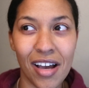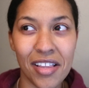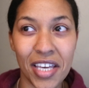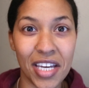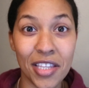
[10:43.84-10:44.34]

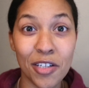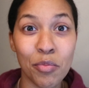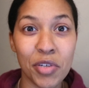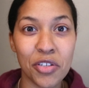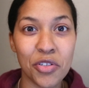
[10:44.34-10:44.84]
like a little
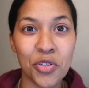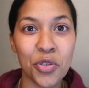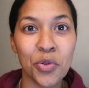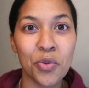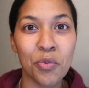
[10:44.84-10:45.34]
bit
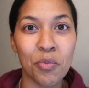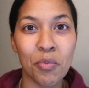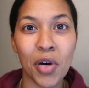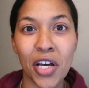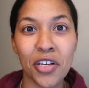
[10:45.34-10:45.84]
too
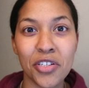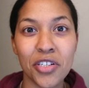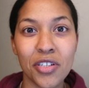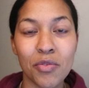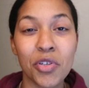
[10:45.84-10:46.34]

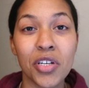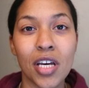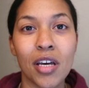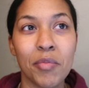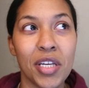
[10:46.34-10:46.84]
much.
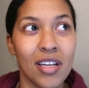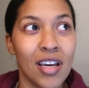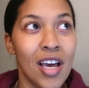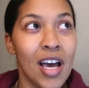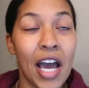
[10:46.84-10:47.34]
Well, I mean,
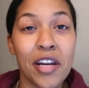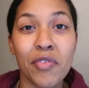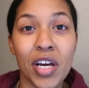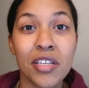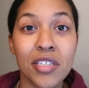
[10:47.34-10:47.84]
I
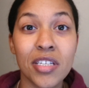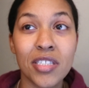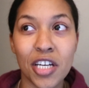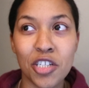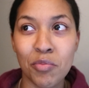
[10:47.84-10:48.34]
never had a
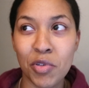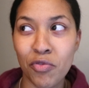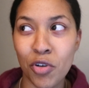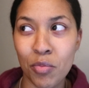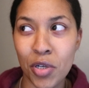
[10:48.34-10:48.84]
C-section
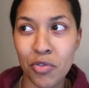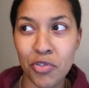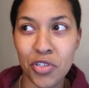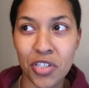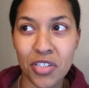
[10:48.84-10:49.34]
before, but it
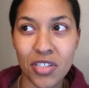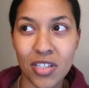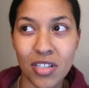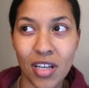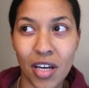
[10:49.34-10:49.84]
was
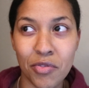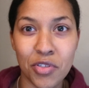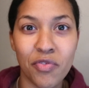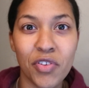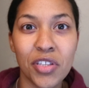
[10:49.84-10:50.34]
just, I
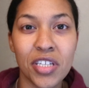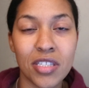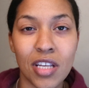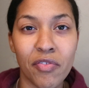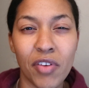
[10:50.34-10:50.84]
was feeling
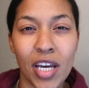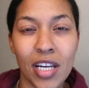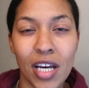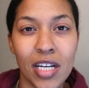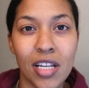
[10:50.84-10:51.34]
stuff
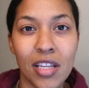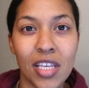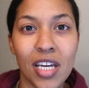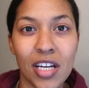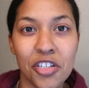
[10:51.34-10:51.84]
I didn't
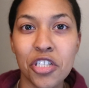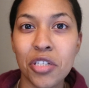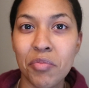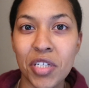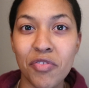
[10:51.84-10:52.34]
think I
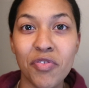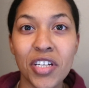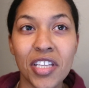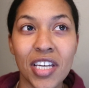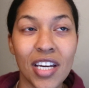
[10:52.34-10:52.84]
should be
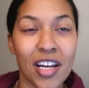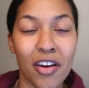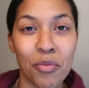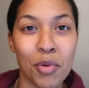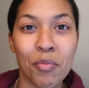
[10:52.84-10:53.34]
feeling. And
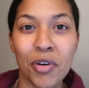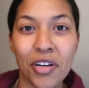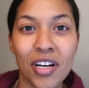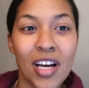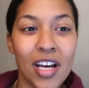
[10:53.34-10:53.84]
I
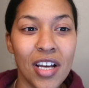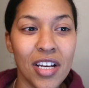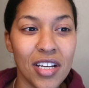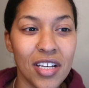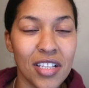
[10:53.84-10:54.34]
remember
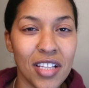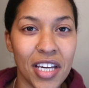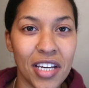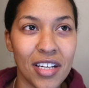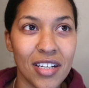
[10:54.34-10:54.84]

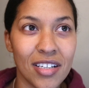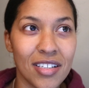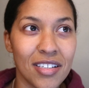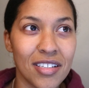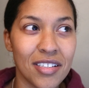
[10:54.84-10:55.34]
like
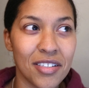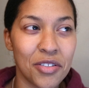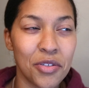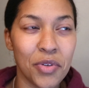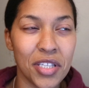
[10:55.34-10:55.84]

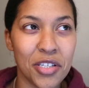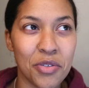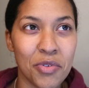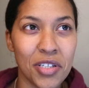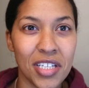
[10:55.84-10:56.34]
doing
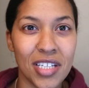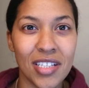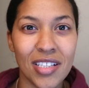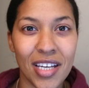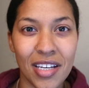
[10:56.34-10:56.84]
this
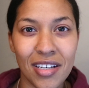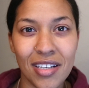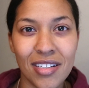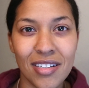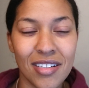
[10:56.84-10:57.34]
really like
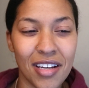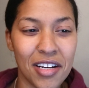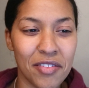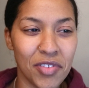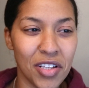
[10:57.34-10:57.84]

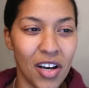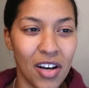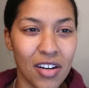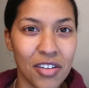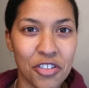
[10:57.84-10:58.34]
kind of
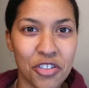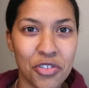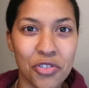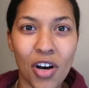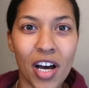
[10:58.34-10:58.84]
long,
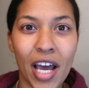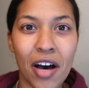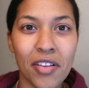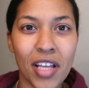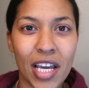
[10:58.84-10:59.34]
drawn
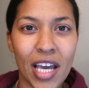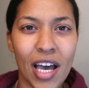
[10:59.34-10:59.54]
out, like,